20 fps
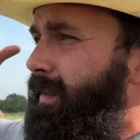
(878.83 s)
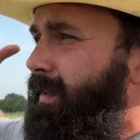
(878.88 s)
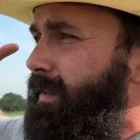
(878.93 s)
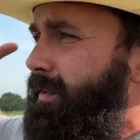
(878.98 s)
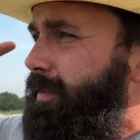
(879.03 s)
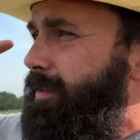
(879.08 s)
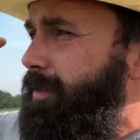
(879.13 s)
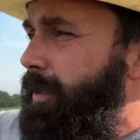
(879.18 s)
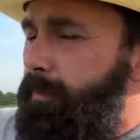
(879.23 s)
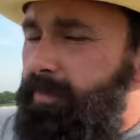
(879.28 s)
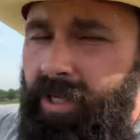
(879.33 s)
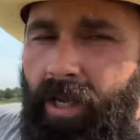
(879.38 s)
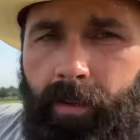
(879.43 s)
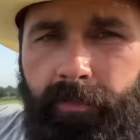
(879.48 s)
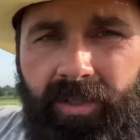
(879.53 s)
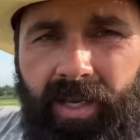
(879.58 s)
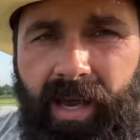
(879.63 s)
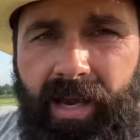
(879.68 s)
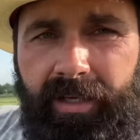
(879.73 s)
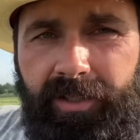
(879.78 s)

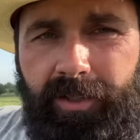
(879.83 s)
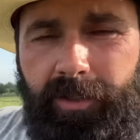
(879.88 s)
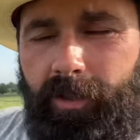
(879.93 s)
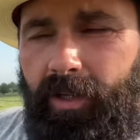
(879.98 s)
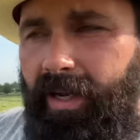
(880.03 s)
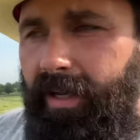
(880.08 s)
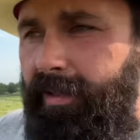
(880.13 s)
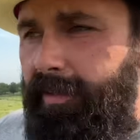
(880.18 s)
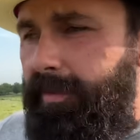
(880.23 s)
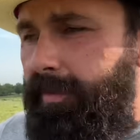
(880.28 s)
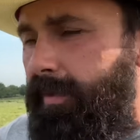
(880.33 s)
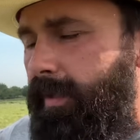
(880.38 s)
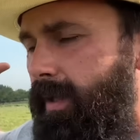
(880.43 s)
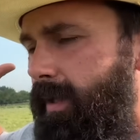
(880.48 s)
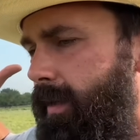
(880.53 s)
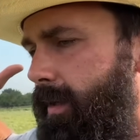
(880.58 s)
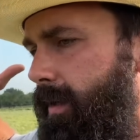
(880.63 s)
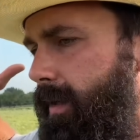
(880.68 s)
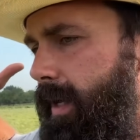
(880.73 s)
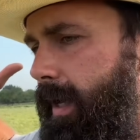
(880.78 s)
sometimes high stress,
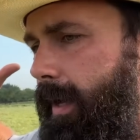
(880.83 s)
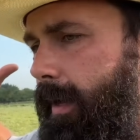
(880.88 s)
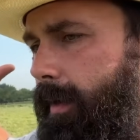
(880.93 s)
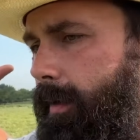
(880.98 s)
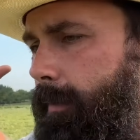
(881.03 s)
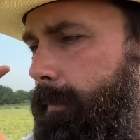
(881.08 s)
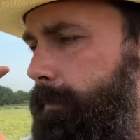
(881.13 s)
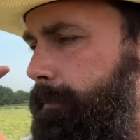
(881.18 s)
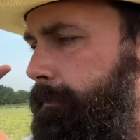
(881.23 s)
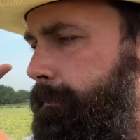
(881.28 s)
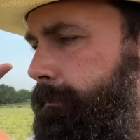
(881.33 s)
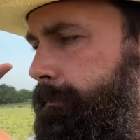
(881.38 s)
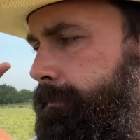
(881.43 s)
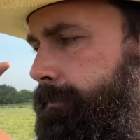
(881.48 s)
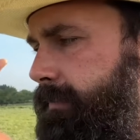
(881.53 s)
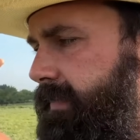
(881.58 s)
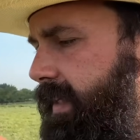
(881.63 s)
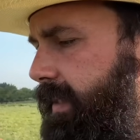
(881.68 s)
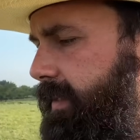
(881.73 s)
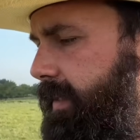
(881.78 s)
um,
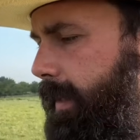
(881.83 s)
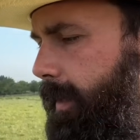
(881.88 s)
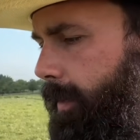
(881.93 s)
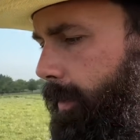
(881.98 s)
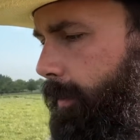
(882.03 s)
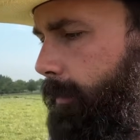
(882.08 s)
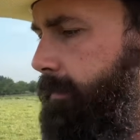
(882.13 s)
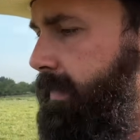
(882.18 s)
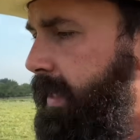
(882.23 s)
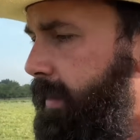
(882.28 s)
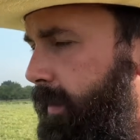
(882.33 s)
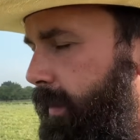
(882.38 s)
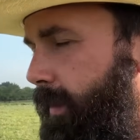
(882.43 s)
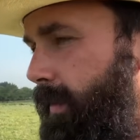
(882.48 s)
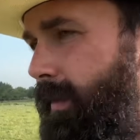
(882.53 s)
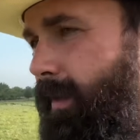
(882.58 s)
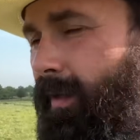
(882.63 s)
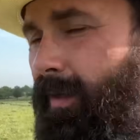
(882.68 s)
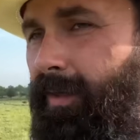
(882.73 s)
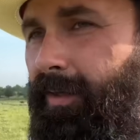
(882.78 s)
you know.
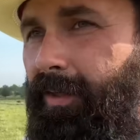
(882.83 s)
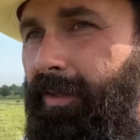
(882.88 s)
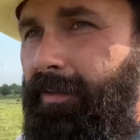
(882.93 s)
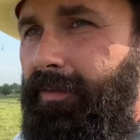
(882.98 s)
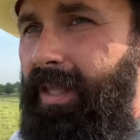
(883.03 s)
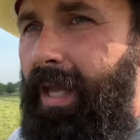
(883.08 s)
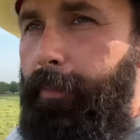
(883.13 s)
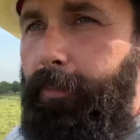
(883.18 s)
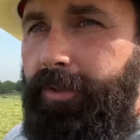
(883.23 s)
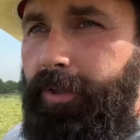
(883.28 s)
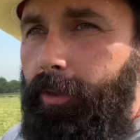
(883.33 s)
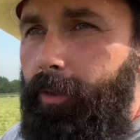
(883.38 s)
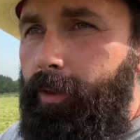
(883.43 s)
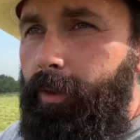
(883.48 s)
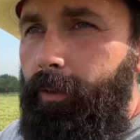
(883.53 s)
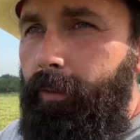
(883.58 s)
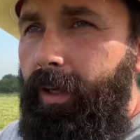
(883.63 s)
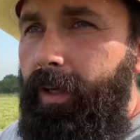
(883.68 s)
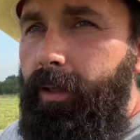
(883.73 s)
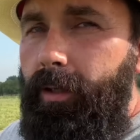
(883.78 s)
That was her
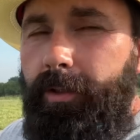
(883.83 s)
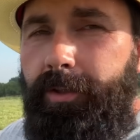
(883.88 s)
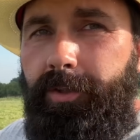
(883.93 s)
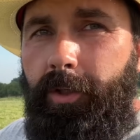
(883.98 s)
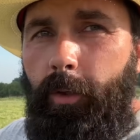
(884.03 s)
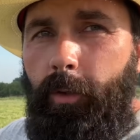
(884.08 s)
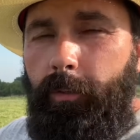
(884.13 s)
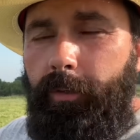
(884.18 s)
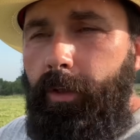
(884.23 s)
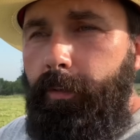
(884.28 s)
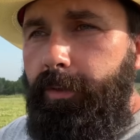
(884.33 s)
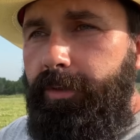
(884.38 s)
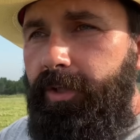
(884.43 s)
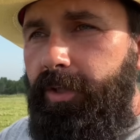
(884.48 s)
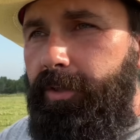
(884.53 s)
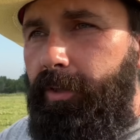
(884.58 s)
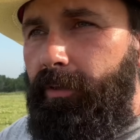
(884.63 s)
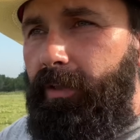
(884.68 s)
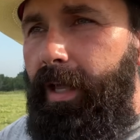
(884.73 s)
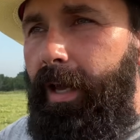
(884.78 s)
career, so there was
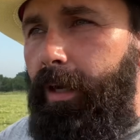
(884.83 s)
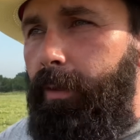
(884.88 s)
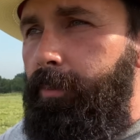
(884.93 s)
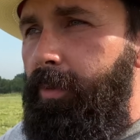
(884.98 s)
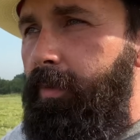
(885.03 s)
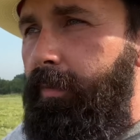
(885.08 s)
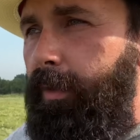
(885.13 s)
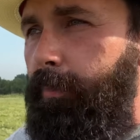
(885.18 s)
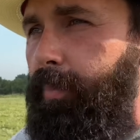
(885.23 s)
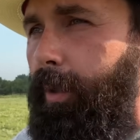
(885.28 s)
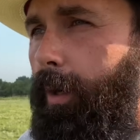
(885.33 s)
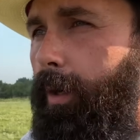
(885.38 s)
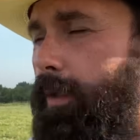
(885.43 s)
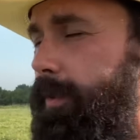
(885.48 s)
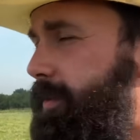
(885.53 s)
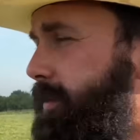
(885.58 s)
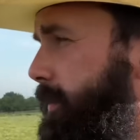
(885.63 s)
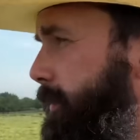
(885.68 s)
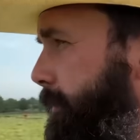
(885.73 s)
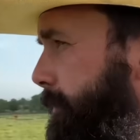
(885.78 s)
just a lot of moving
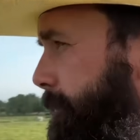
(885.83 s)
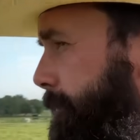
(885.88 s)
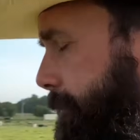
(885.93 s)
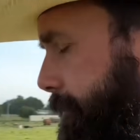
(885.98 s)
parts. And